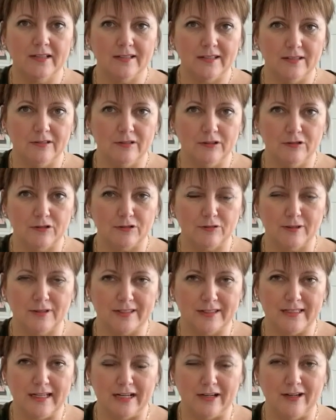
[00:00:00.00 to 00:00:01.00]
neutral
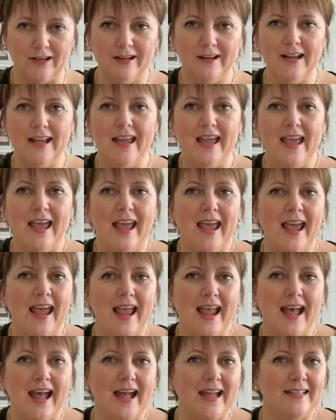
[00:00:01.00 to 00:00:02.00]
sneaker.
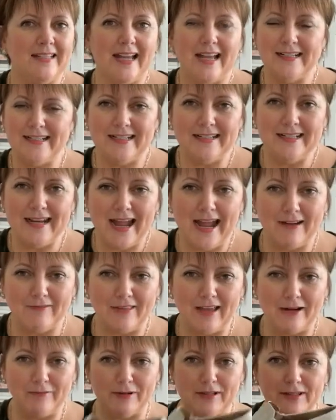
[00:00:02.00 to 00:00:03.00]
And I didn't have
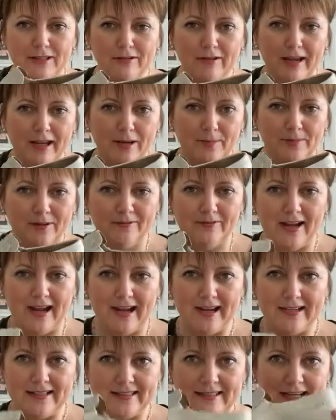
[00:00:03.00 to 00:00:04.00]
that one, so I
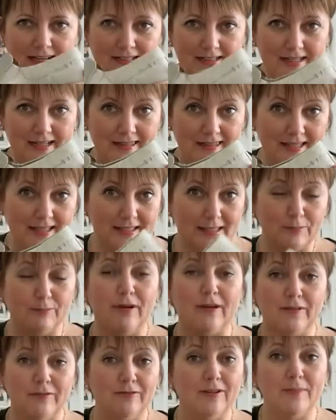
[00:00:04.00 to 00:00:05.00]
improvised and did this
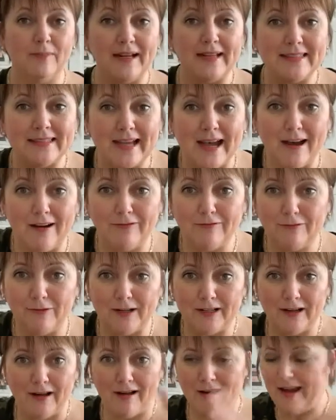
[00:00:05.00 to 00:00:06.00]
one for myself
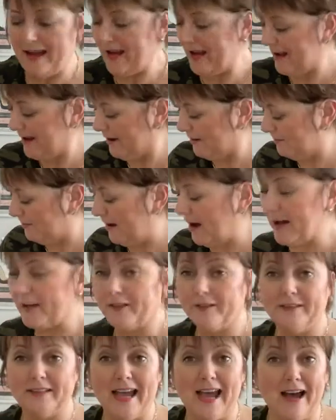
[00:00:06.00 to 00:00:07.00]
when I
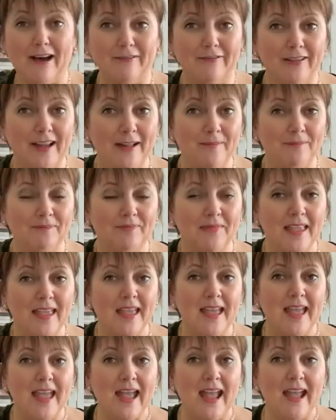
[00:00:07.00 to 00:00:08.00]
modeled the outfit.
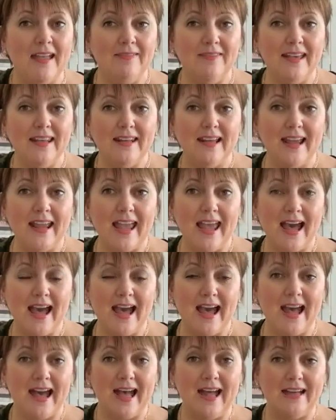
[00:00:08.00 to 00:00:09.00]
And then I
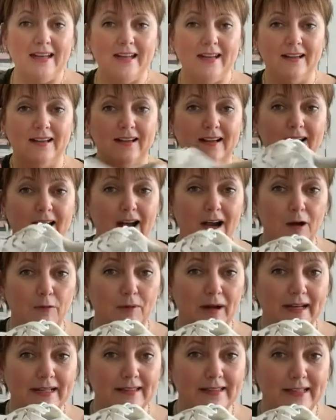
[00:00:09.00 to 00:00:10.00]
had a
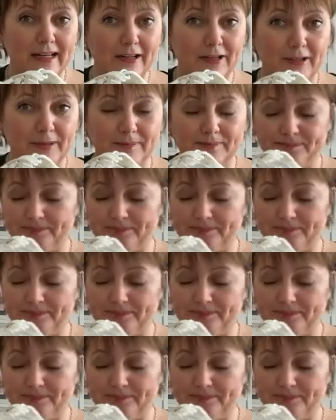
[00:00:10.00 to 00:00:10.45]
white sneaker.